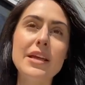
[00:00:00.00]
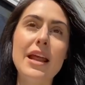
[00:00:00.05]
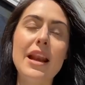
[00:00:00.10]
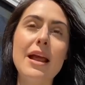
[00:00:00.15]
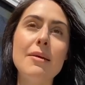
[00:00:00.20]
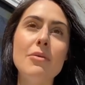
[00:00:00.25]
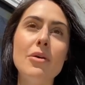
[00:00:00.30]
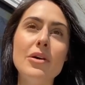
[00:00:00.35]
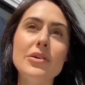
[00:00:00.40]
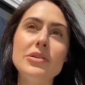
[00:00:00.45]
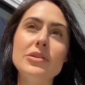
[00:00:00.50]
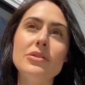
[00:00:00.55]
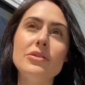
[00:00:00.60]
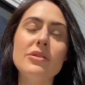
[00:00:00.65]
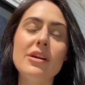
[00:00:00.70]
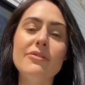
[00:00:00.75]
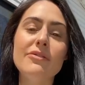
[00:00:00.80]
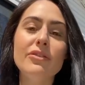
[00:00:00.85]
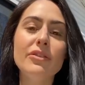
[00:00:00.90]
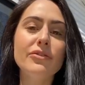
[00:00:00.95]
And I'm also
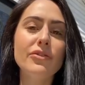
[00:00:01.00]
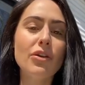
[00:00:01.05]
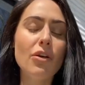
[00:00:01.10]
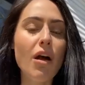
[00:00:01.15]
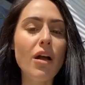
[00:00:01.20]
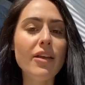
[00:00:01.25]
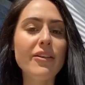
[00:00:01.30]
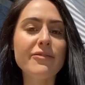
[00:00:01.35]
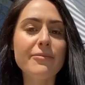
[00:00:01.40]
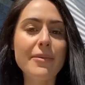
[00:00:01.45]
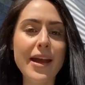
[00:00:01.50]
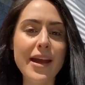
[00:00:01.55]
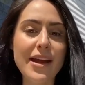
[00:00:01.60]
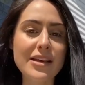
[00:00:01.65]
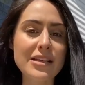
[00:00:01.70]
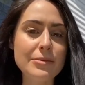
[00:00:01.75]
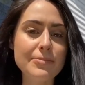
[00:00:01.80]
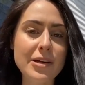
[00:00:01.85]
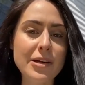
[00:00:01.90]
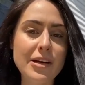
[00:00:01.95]
grateful for all of my
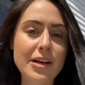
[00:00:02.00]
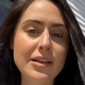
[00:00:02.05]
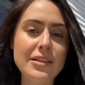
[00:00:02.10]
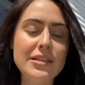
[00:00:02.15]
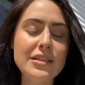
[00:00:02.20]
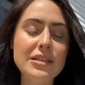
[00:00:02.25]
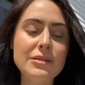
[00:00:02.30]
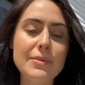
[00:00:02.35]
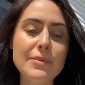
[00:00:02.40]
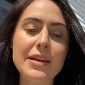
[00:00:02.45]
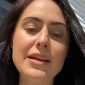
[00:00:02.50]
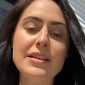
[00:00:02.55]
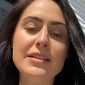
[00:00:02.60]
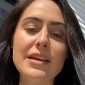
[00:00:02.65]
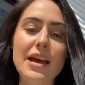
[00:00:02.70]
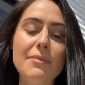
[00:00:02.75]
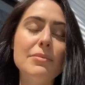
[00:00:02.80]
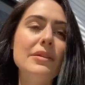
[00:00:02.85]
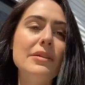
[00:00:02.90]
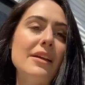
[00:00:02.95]
experiences, because
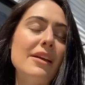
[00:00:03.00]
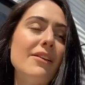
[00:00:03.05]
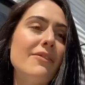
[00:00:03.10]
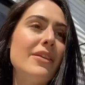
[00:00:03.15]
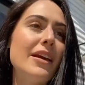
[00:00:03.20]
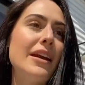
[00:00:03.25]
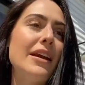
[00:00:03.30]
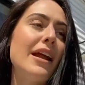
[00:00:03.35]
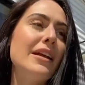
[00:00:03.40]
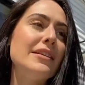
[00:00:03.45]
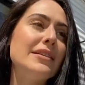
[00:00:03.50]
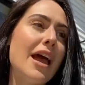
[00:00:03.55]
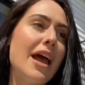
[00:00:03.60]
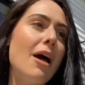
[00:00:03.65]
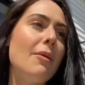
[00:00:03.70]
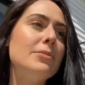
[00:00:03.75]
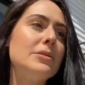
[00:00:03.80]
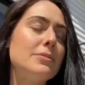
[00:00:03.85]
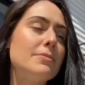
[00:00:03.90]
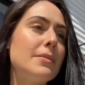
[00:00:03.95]
I believe that it has
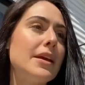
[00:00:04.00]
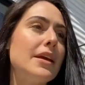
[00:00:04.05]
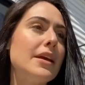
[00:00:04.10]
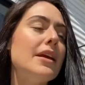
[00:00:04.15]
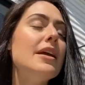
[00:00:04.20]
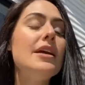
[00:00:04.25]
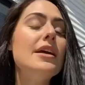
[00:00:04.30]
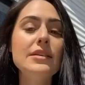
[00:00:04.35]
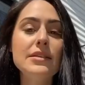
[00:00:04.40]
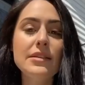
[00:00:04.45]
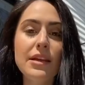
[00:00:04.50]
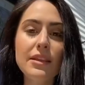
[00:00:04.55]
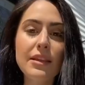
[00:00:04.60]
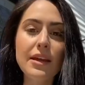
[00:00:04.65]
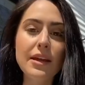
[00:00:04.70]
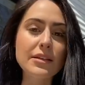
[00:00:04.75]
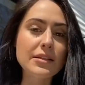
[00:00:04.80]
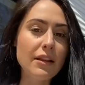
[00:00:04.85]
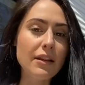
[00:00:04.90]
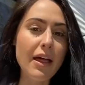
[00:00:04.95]
helped me see
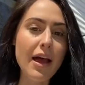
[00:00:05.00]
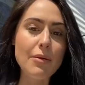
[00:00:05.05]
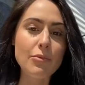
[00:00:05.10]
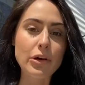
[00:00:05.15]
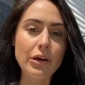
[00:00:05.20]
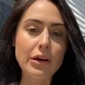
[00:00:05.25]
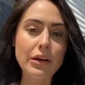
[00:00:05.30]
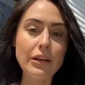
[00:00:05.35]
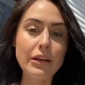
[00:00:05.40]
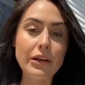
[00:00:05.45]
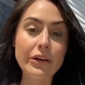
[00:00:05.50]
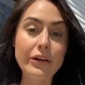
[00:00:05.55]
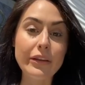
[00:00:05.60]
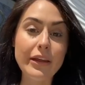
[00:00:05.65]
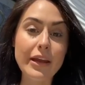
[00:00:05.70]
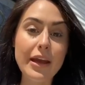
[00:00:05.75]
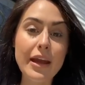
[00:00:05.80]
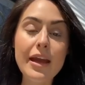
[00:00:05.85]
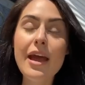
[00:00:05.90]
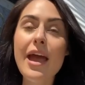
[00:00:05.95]
things a lot more
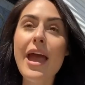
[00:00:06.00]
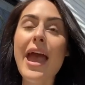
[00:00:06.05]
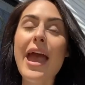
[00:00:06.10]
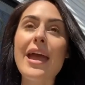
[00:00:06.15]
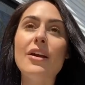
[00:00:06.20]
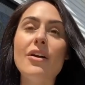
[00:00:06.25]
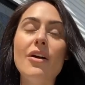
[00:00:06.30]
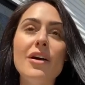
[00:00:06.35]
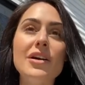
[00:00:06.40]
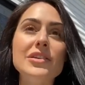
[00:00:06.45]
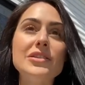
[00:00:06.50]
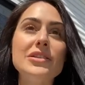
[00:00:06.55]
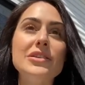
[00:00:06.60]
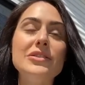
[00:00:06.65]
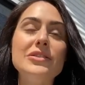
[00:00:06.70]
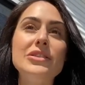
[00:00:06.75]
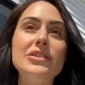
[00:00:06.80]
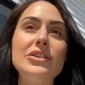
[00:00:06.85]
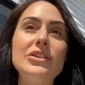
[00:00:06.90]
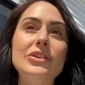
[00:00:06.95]
clearly, and also
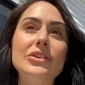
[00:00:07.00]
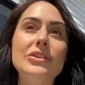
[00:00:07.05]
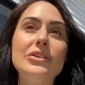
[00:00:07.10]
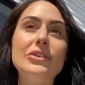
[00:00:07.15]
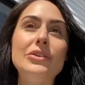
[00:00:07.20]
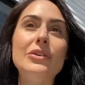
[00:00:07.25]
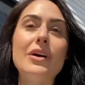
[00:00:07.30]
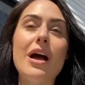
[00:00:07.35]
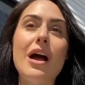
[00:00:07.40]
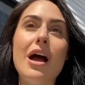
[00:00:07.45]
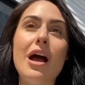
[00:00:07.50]
to